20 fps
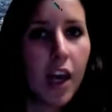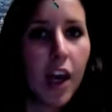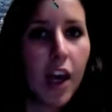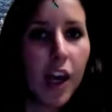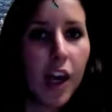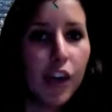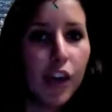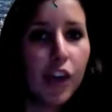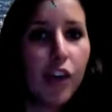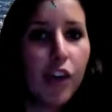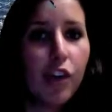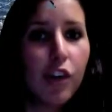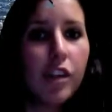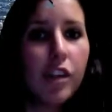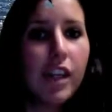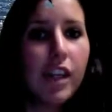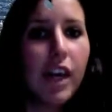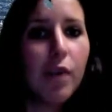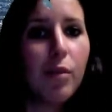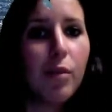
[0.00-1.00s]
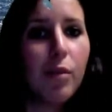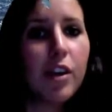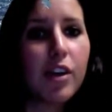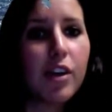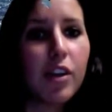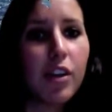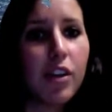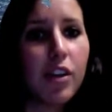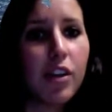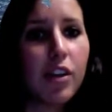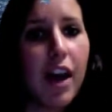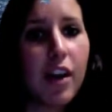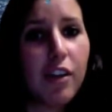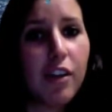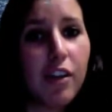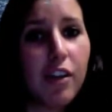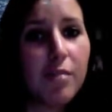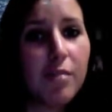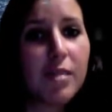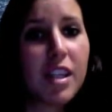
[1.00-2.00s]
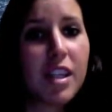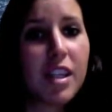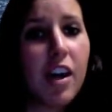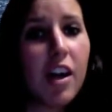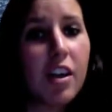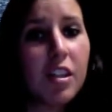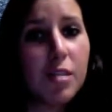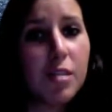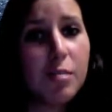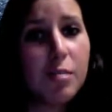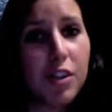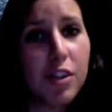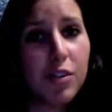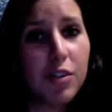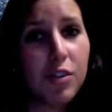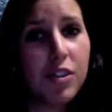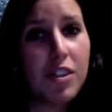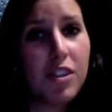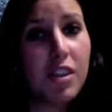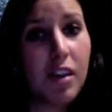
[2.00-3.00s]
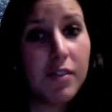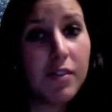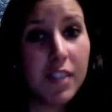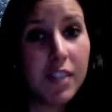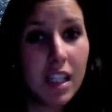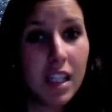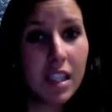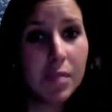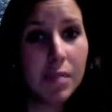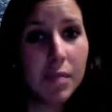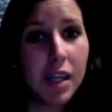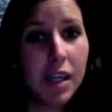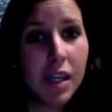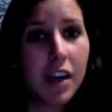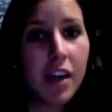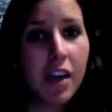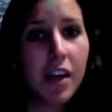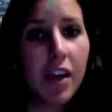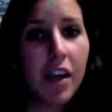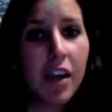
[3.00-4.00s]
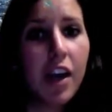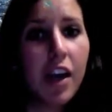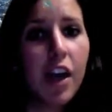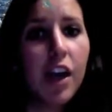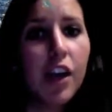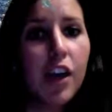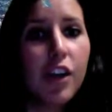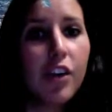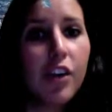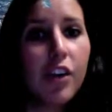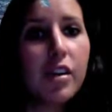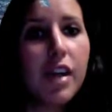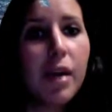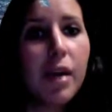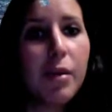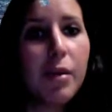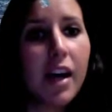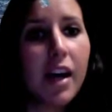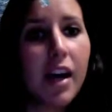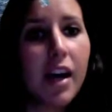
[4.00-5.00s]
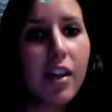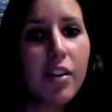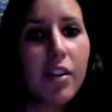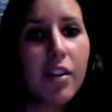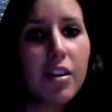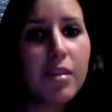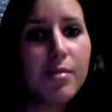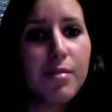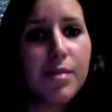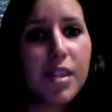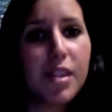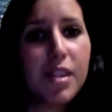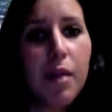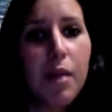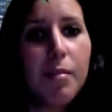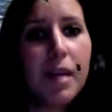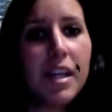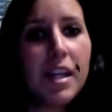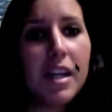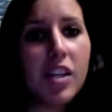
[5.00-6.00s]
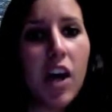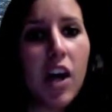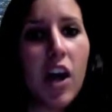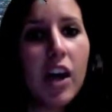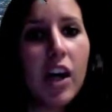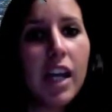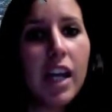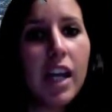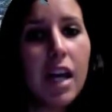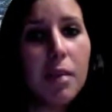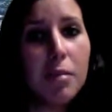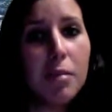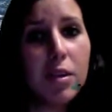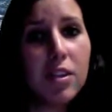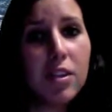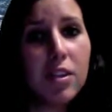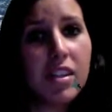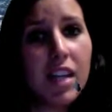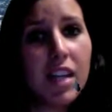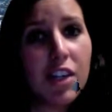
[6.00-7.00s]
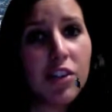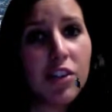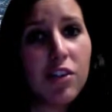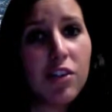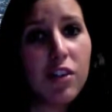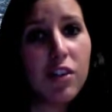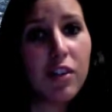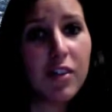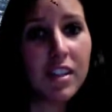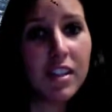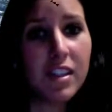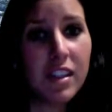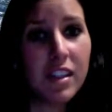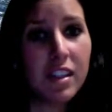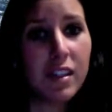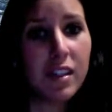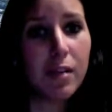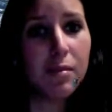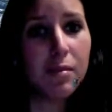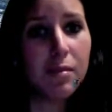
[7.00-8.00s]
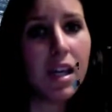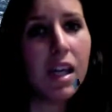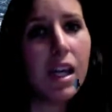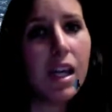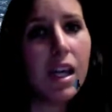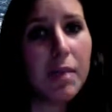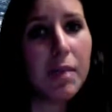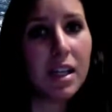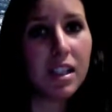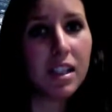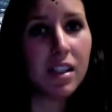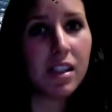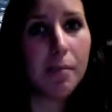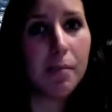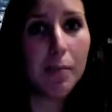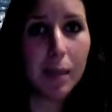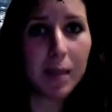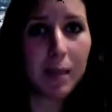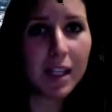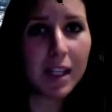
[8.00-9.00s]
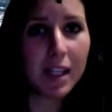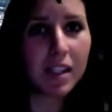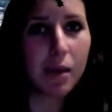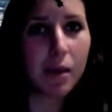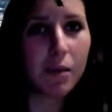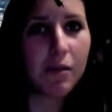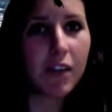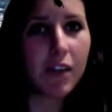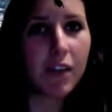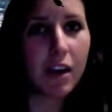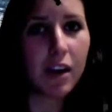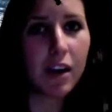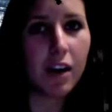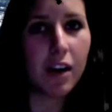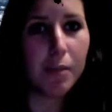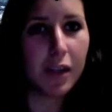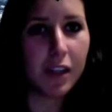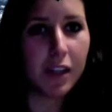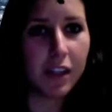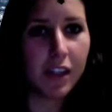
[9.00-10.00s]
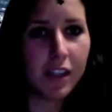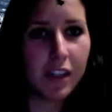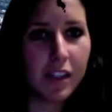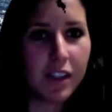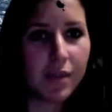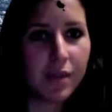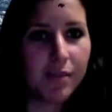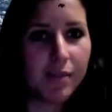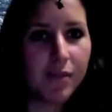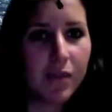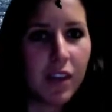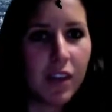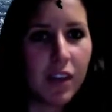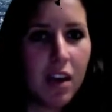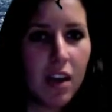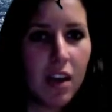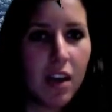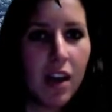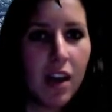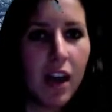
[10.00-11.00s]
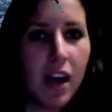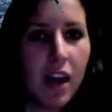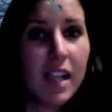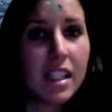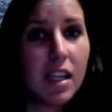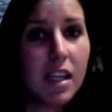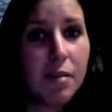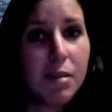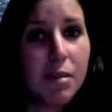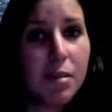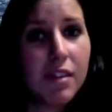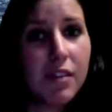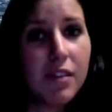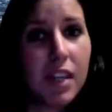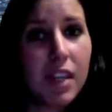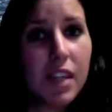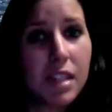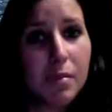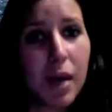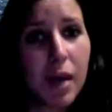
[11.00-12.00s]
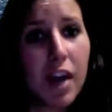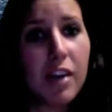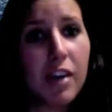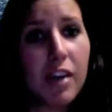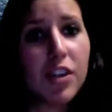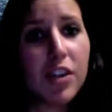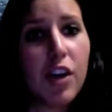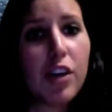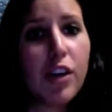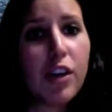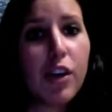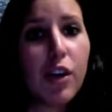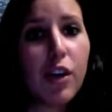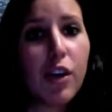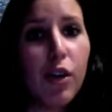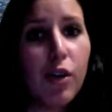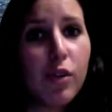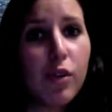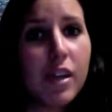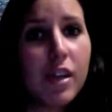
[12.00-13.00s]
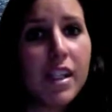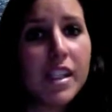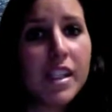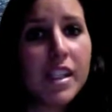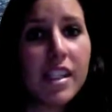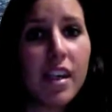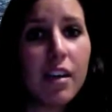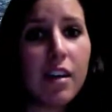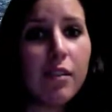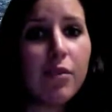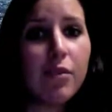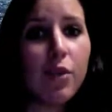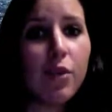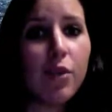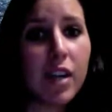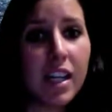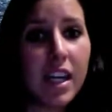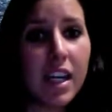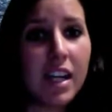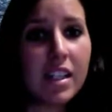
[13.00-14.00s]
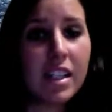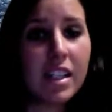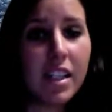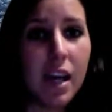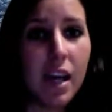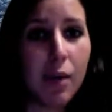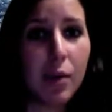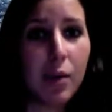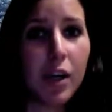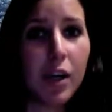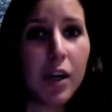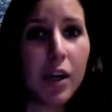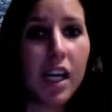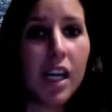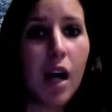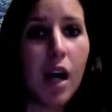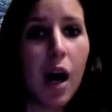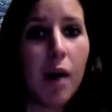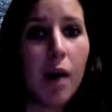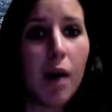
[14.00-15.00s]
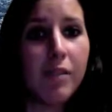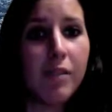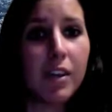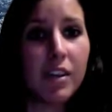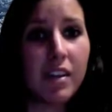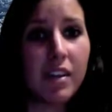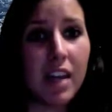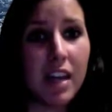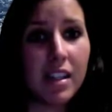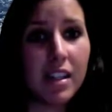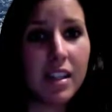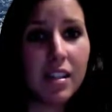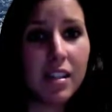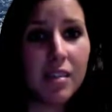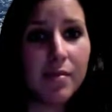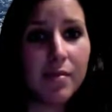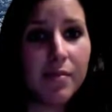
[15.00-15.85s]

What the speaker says: Neural network algorithms can also be used to solve TSP. Neural network algorithms are based on animals' central nervous systems and mimic some of their abilities. Examples of these models are the Cohonen self-organizing network and hot-field nets.